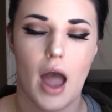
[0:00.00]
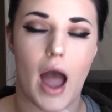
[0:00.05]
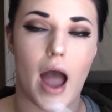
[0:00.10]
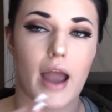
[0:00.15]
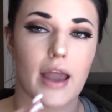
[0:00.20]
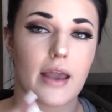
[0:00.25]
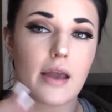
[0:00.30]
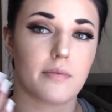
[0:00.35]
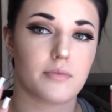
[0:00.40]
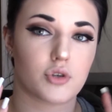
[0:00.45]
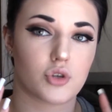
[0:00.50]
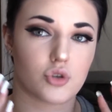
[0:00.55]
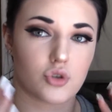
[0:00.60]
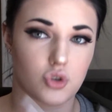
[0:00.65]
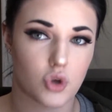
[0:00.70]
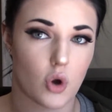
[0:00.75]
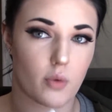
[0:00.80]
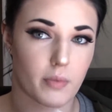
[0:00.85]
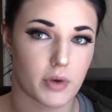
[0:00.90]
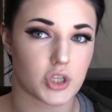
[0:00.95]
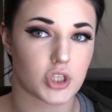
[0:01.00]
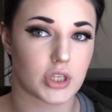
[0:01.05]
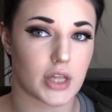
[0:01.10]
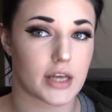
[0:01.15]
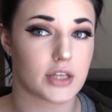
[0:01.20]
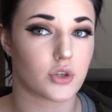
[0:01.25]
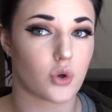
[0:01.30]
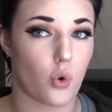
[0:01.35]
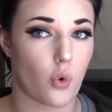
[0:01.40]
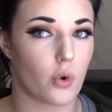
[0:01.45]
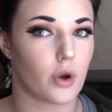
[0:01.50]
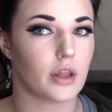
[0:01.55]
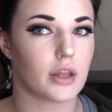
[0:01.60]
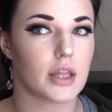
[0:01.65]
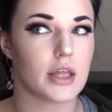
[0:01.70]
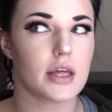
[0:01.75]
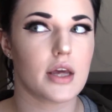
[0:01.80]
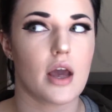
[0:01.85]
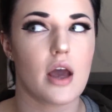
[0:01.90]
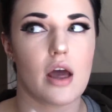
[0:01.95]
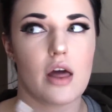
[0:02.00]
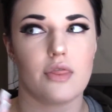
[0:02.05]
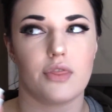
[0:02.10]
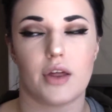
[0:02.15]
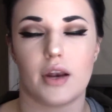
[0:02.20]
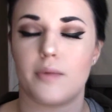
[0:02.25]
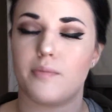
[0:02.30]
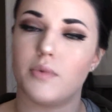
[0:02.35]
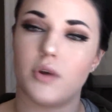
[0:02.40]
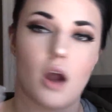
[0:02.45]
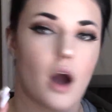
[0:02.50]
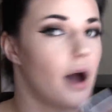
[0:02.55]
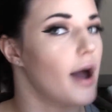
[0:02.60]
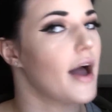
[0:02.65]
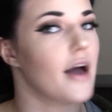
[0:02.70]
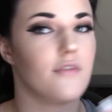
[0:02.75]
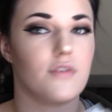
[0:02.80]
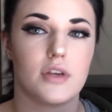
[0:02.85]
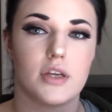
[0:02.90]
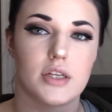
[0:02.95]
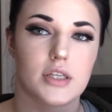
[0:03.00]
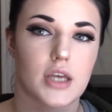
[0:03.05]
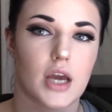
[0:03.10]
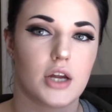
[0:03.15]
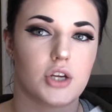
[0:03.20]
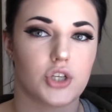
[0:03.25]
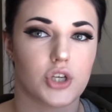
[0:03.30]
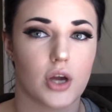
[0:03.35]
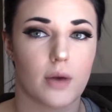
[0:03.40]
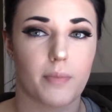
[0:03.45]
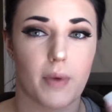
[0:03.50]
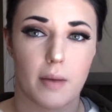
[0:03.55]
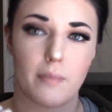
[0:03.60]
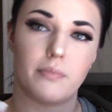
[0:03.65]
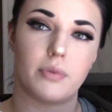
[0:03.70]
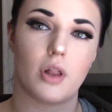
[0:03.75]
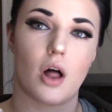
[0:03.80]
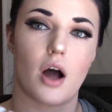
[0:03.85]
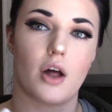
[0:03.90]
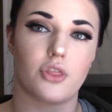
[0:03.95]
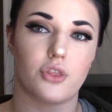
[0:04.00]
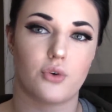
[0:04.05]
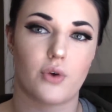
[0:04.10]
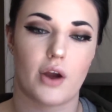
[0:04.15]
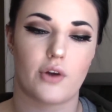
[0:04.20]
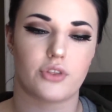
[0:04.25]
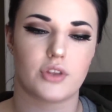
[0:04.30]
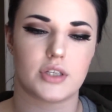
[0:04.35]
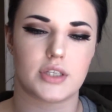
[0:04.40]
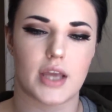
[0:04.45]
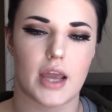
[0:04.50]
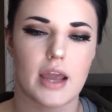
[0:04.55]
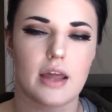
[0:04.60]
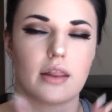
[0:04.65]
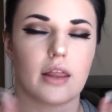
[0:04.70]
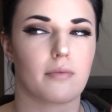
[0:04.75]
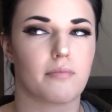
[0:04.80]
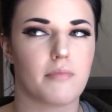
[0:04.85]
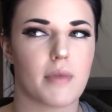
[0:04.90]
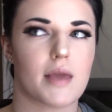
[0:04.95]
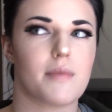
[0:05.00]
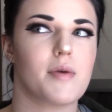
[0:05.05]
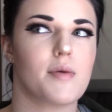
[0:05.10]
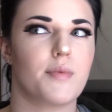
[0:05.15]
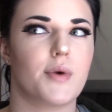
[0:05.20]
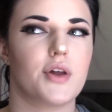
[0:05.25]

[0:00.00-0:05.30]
I am so much less oily that I'm not having to touch up and blot throughout the day. Like, maybe by